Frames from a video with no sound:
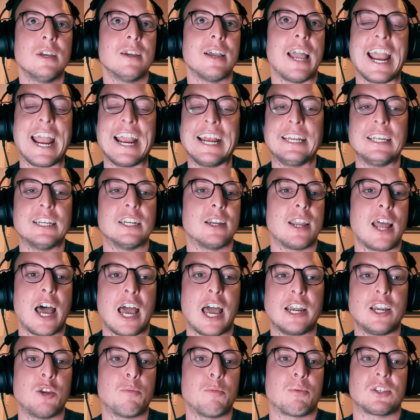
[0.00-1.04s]
80 to
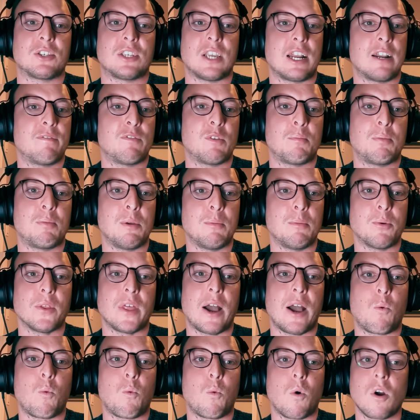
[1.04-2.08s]
90% of the people
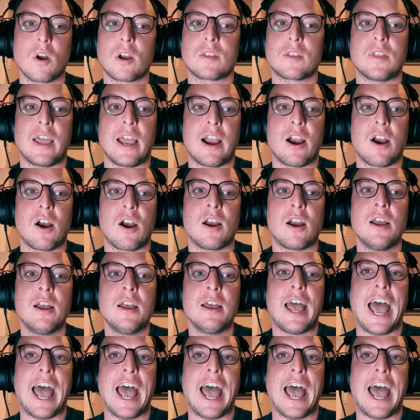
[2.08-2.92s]
that work there